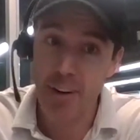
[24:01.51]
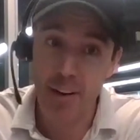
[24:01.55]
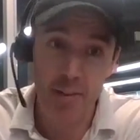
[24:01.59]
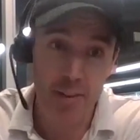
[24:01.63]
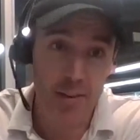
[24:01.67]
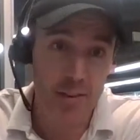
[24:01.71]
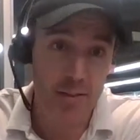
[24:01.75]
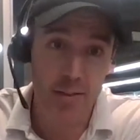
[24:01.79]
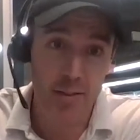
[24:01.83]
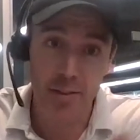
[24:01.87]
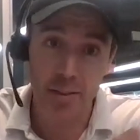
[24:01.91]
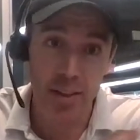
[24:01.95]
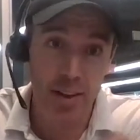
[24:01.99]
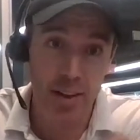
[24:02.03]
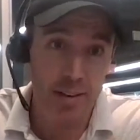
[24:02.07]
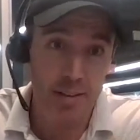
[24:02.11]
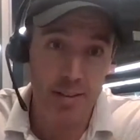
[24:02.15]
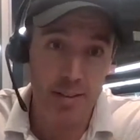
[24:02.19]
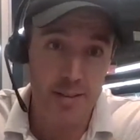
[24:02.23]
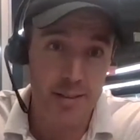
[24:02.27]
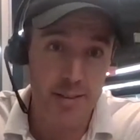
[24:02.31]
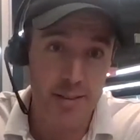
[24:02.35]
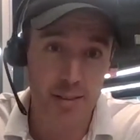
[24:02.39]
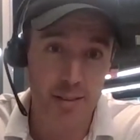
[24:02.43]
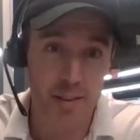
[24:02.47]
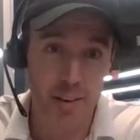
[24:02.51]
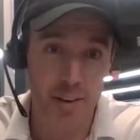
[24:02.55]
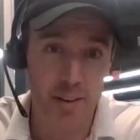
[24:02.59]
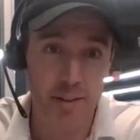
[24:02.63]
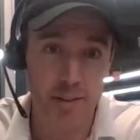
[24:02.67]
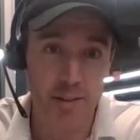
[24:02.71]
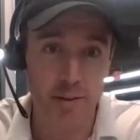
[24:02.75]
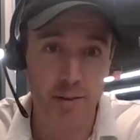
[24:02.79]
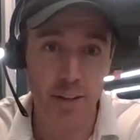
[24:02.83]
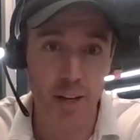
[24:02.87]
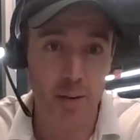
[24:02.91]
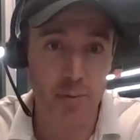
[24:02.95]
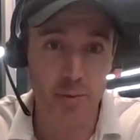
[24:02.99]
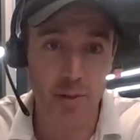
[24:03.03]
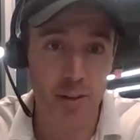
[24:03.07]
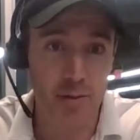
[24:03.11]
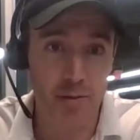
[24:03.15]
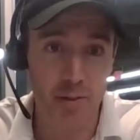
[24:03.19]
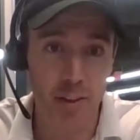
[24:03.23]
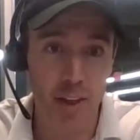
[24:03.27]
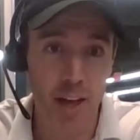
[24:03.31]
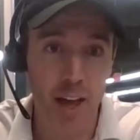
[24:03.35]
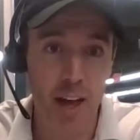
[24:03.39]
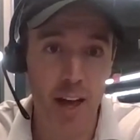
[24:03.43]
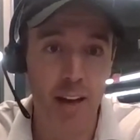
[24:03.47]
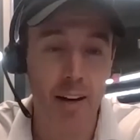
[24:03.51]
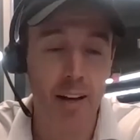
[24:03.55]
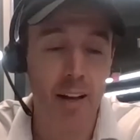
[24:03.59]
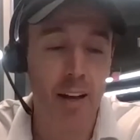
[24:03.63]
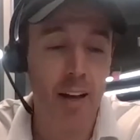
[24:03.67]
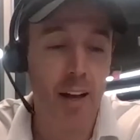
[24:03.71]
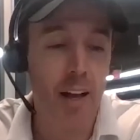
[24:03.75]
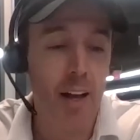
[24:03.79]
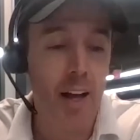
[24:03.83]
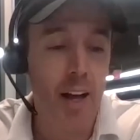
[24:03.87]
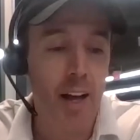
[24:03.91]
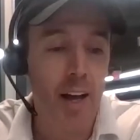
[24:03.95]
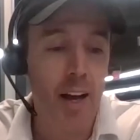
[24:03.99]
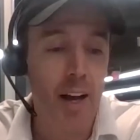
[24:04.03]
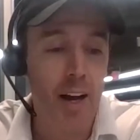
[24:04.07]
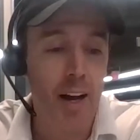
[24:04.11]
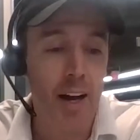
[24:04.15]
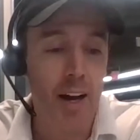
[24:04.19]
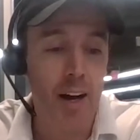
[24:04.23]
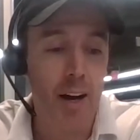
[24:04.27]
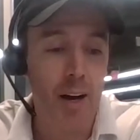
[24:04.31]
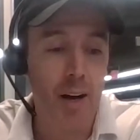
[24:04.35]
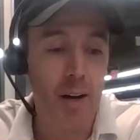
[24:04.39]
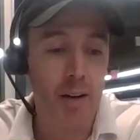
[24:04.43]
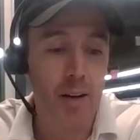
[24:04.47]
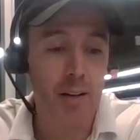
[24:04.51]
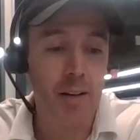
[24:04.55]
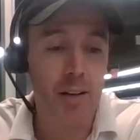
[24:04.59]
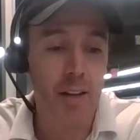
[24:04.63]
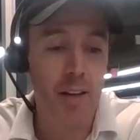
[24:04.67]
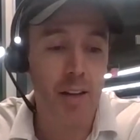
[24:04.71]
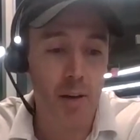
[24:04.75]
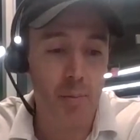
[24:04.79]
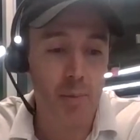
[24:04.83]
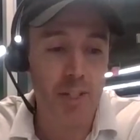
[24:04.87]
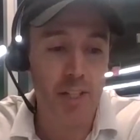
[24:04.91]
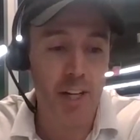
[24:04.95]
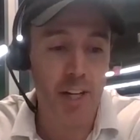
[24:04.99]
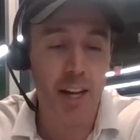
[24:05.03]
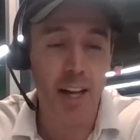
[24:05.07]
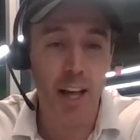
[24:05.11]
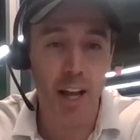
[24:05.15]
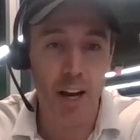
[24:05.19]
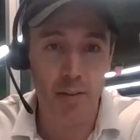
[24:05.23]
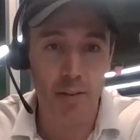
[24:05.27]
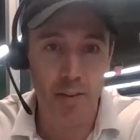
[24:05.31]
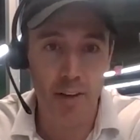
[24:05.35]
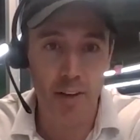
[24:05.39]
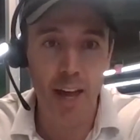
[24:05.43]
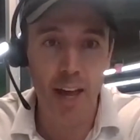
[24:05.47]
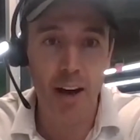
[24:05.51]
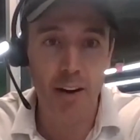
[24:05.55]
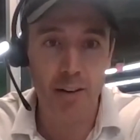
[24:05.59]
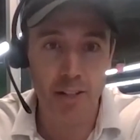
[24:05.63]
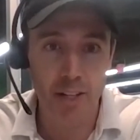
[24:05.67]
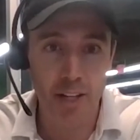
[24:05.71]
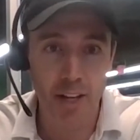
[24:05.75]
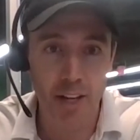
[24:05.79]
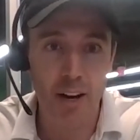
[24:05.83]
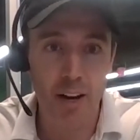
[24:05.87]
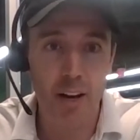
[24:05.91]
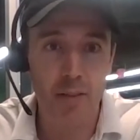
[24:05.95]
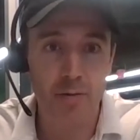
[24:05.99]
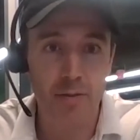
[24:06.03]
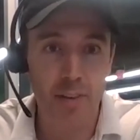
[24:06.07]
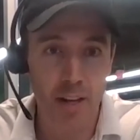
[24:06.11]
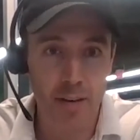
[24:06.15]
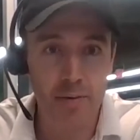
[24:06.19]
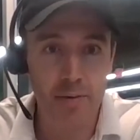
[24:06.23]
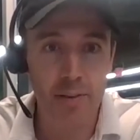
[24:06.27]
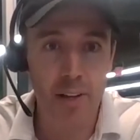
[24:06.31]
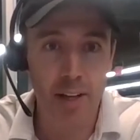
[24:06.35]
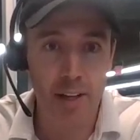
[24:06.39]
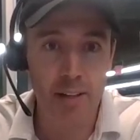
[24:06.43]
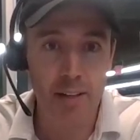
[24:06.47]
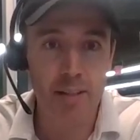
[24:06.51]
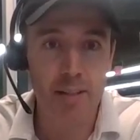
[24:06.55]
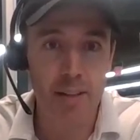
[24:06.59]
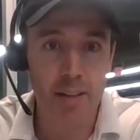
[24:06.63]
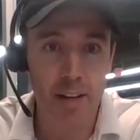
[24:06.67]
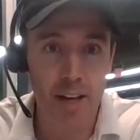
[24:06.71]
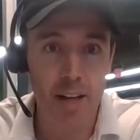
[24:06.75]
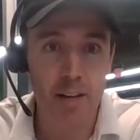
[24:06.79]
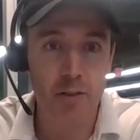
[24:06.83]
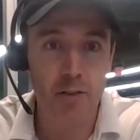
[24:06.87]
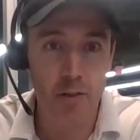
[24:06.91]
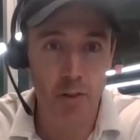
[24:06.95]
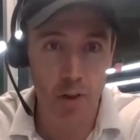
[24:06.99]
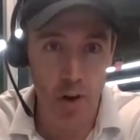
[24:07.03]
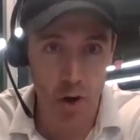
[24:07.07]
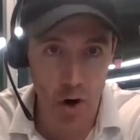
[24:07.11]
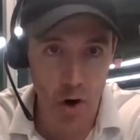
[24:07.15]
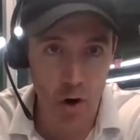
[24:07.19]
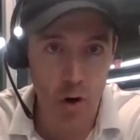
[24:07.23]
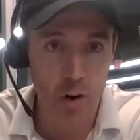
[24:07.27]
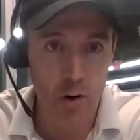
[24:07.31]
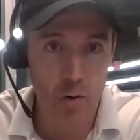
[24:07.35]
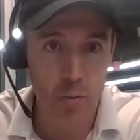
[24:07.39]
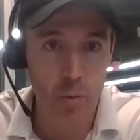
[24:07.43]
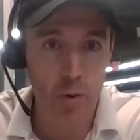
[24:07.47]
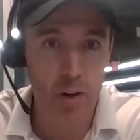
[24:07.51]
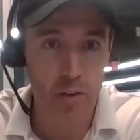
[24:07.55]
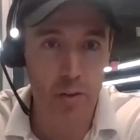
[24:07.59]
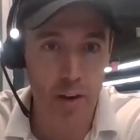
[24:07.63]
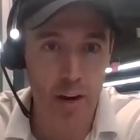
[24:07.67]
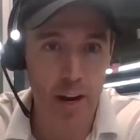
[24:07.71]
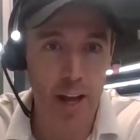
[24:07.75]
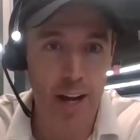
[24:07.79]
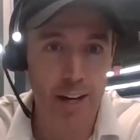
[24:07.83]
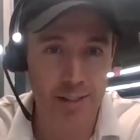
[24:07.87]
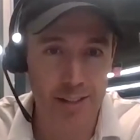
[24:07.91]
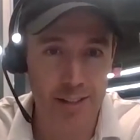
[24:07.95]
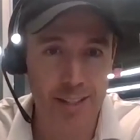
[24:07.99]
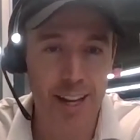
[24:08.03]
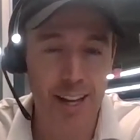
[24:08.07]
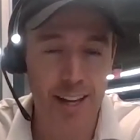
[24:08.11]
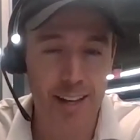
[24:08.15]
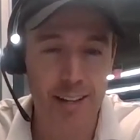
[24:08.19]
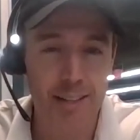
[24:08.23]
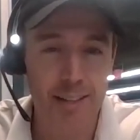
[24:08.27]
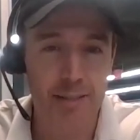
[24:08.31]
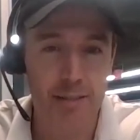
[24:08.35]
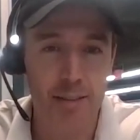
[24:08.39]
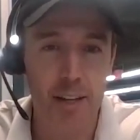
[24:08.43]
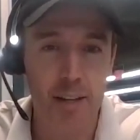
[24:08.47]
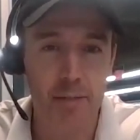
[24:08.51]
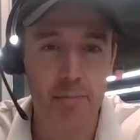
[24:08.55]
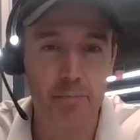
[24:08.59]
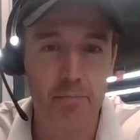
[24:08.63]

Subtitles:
There's no substitute for that. But you got to get off the couch and get off Netflix and do the hard work that it actually takes, right?